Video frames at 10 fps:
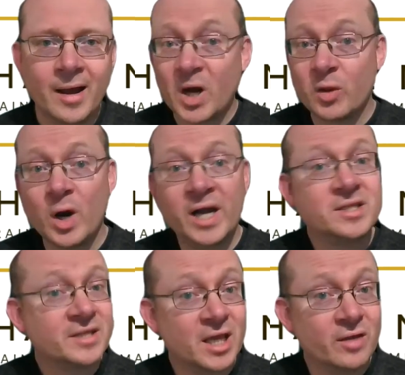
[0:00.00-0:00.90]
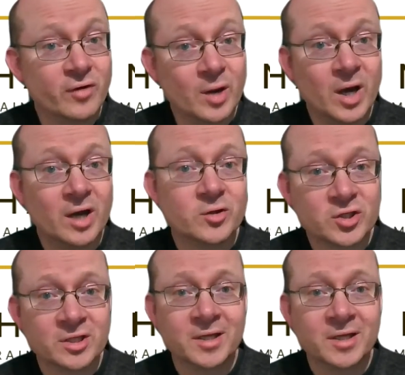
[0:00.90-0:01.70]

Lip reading: Otherwise, thank you very much.